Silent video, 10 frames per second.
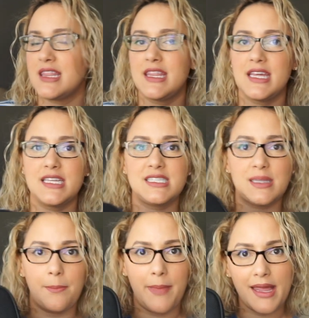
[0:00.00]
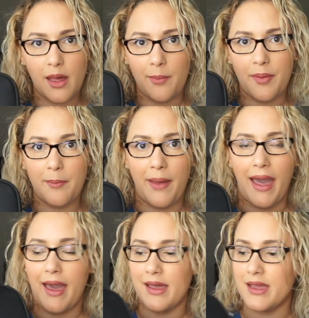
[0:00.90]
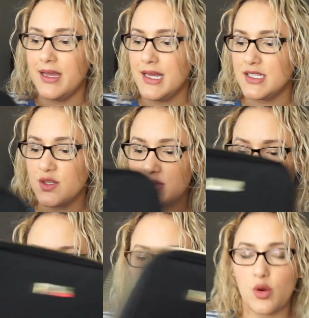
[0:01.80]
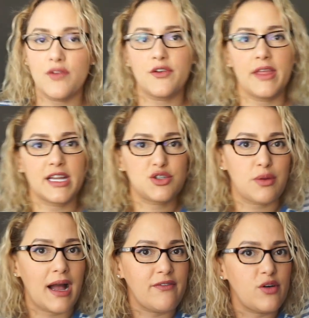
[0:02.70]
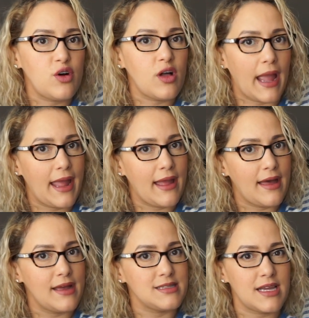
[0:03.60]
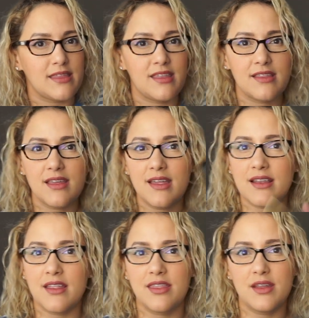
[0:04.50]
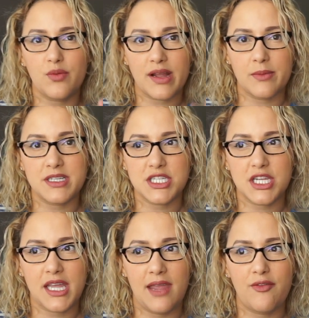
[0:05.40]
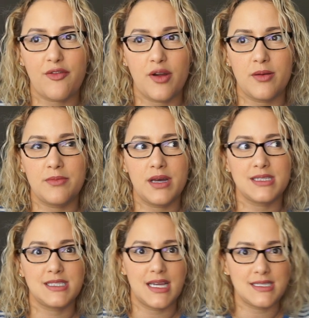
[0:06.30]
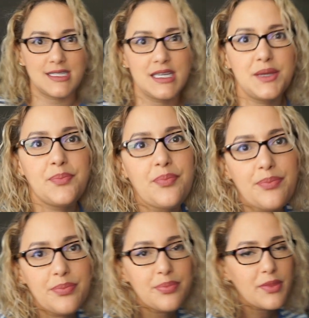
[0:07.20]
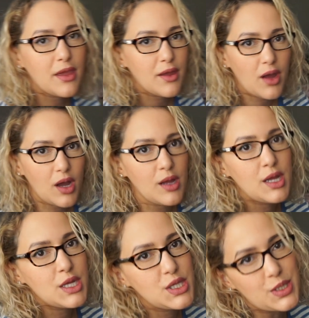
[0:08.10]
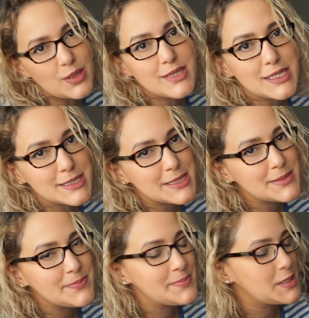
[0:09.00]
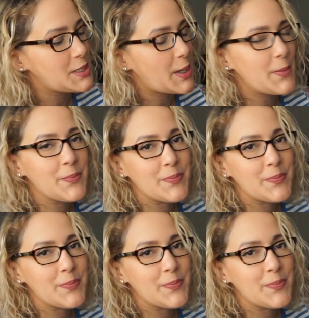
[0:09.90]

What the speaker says: this makeup bag. So this is more for like travel, and I think that the recommendation came from Desi. You know Desi, you know,